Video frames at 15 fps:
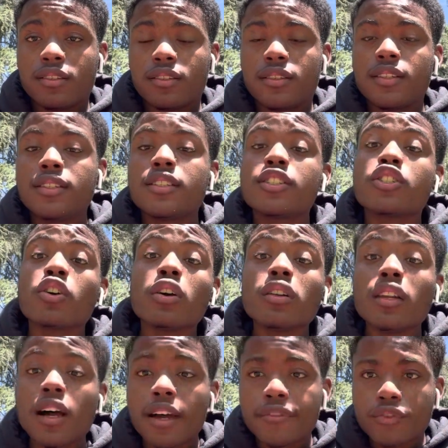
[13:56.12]
This is your
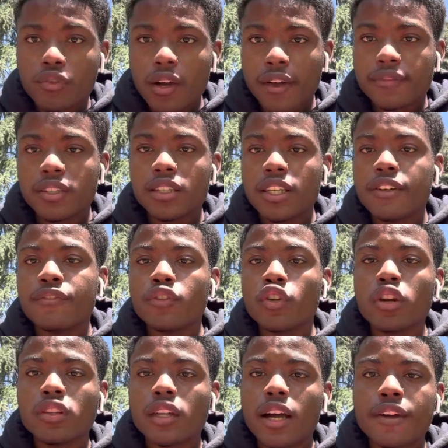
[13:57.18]
life. You have to live
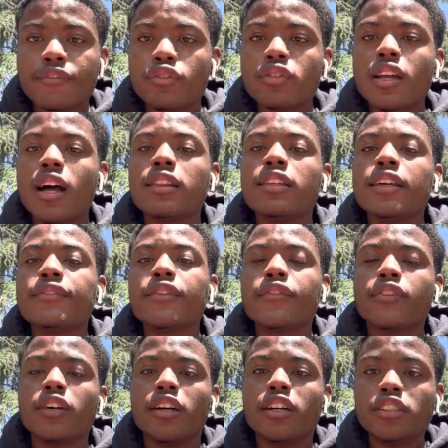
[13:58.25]
your life. You're not living
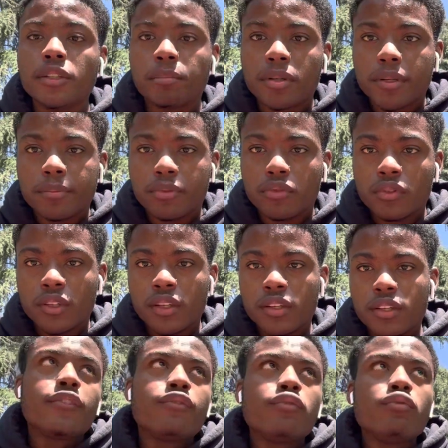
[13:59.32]
for other people.
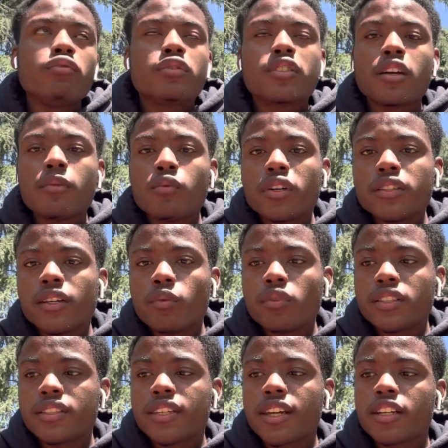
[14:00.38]
If you someone that want
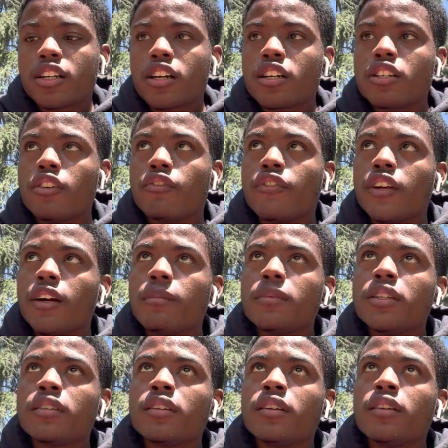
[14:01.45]
to take care of your family,